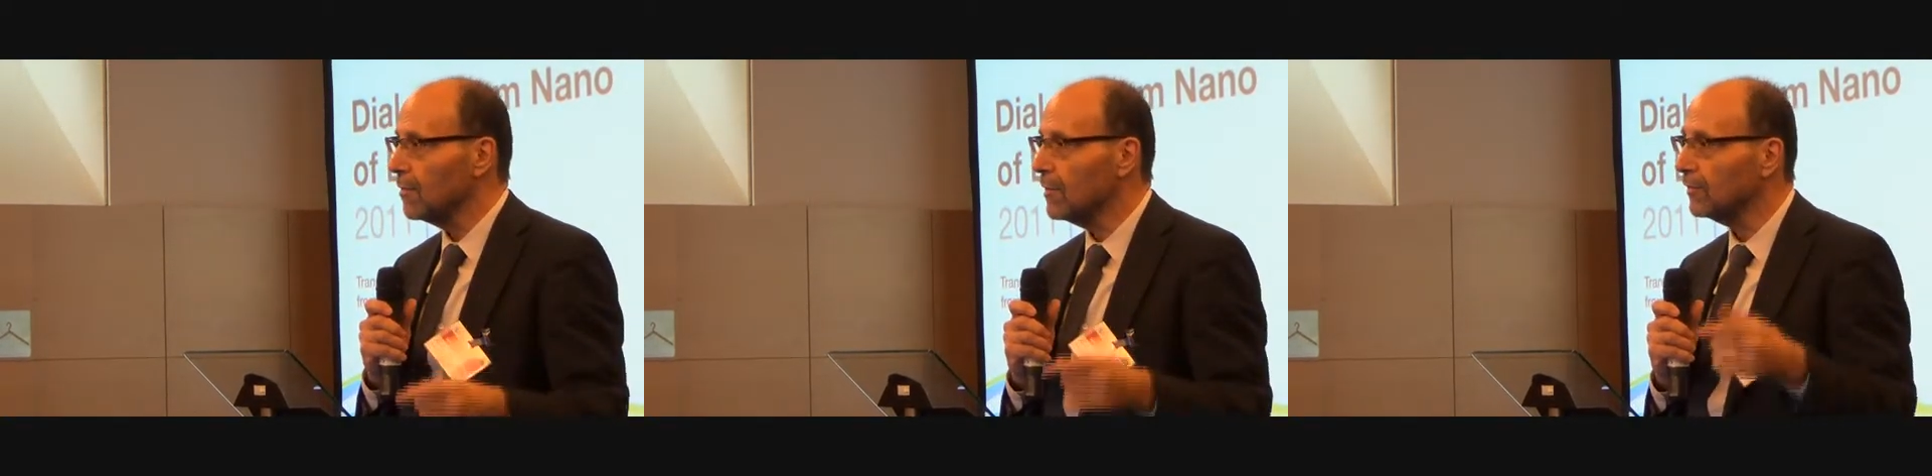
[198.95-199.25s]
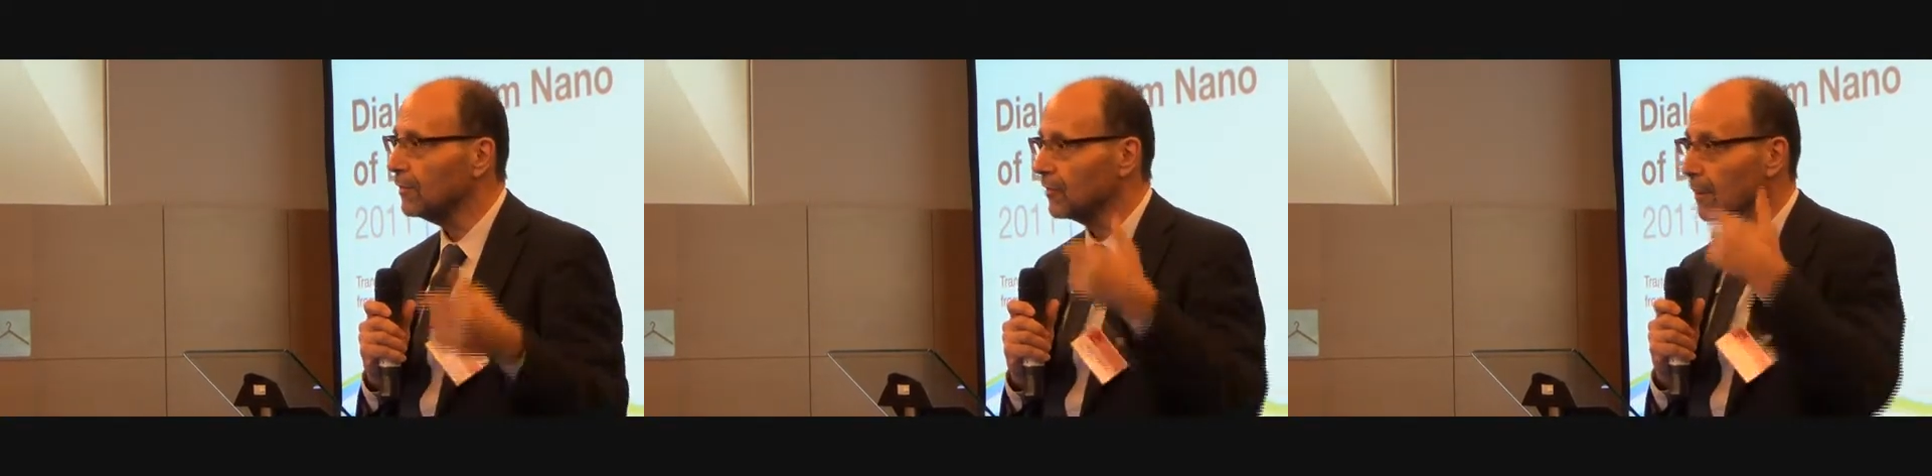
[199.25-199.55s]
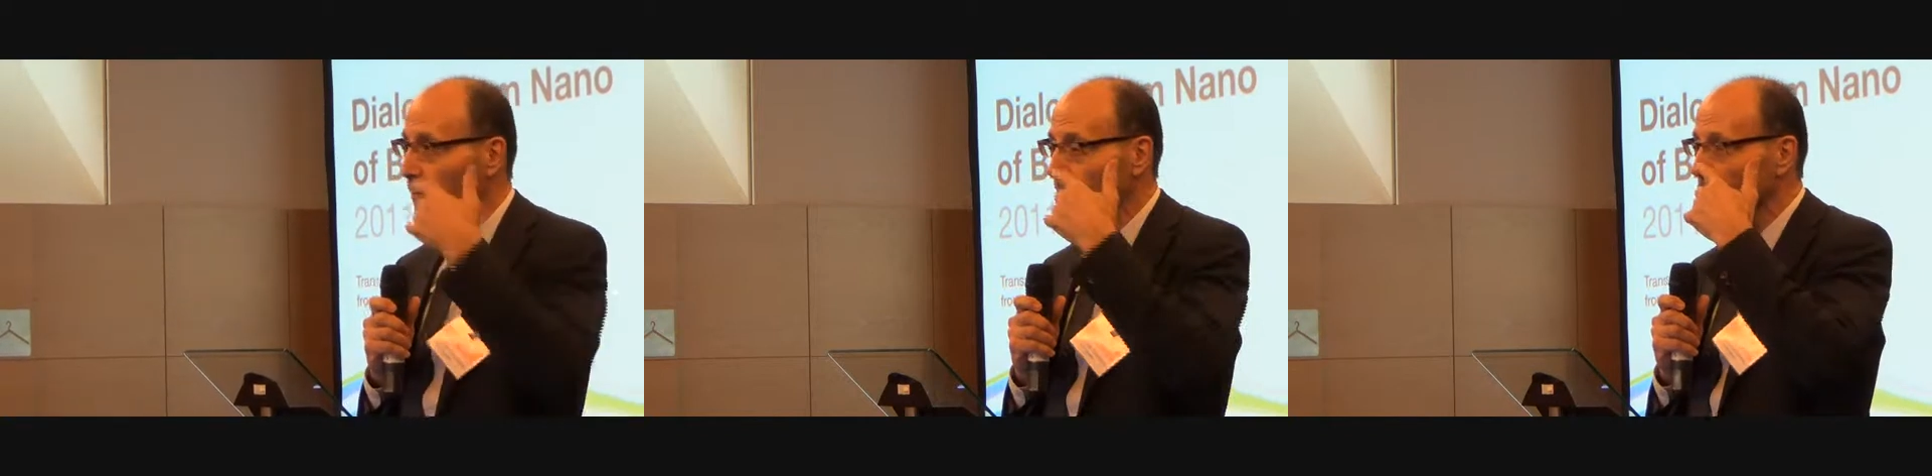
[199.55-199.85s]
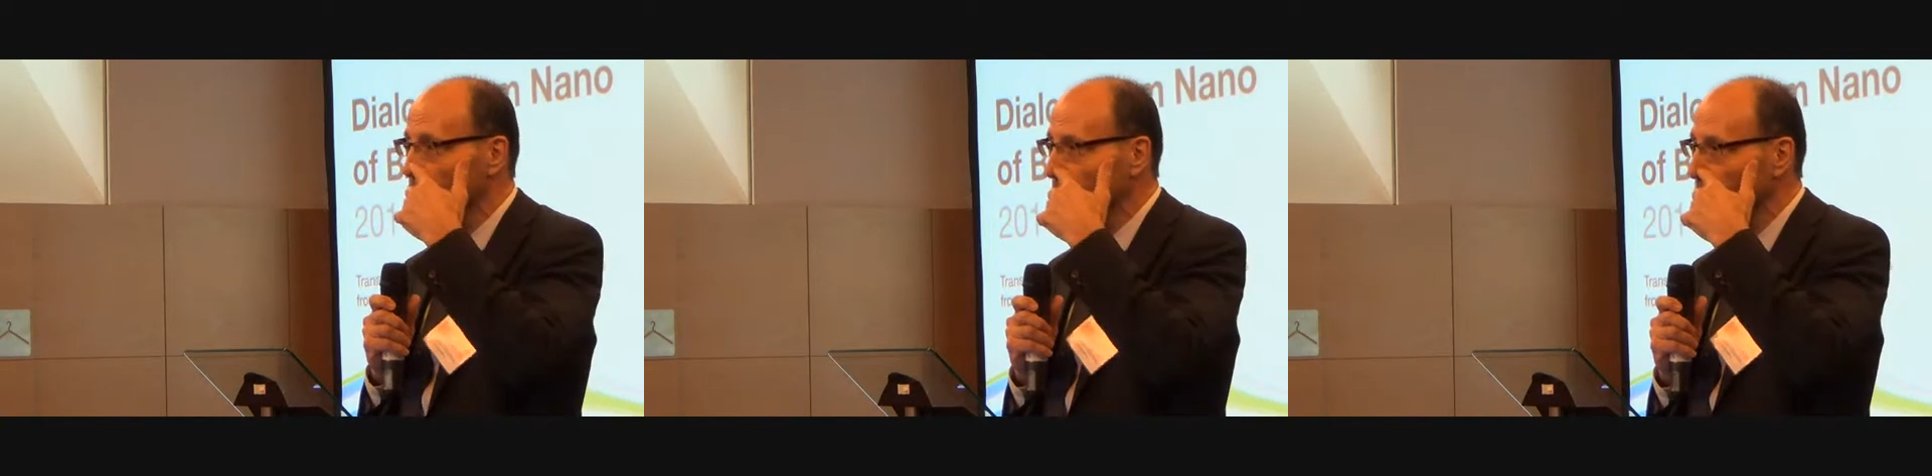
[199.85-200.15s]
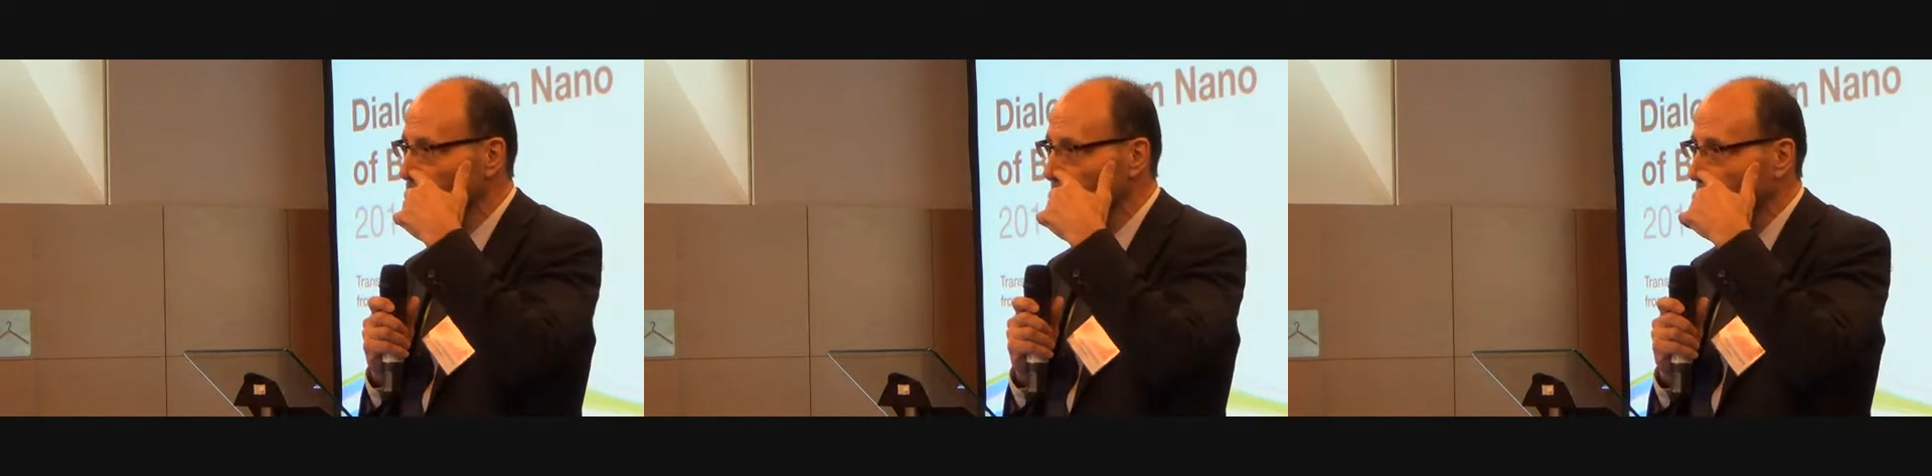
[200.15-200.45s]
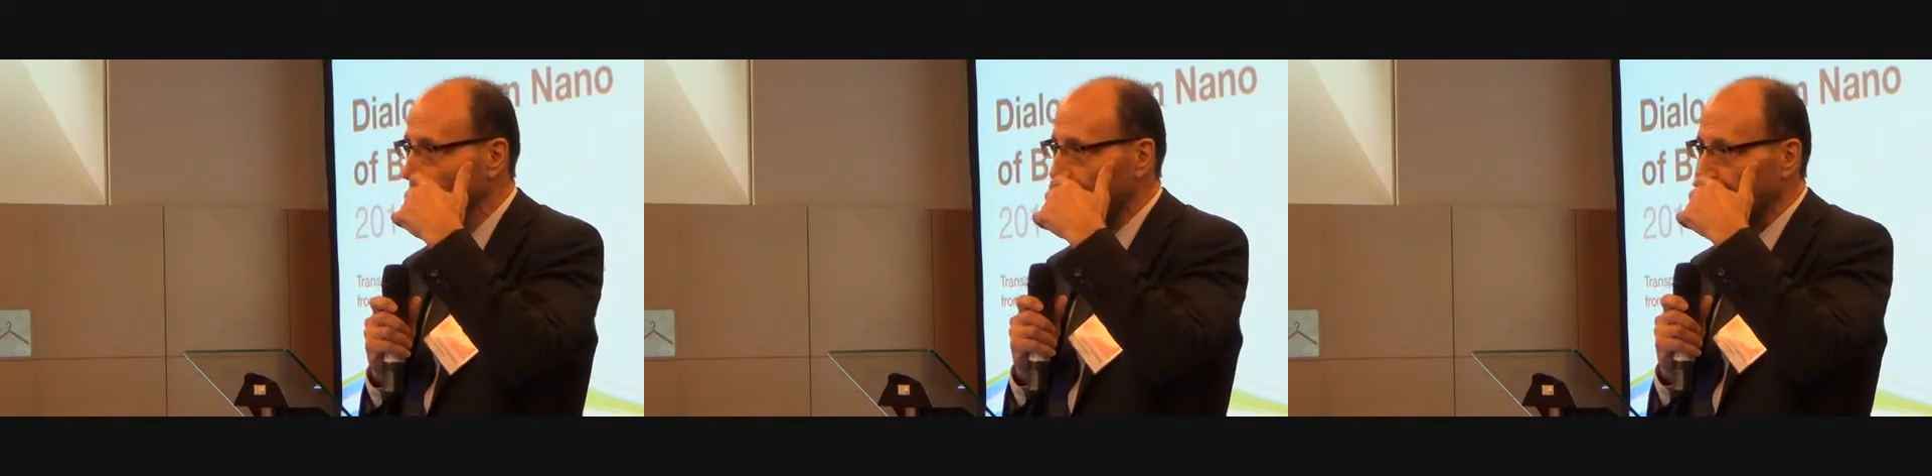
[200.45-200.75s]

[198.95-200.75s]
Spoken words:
This is something which,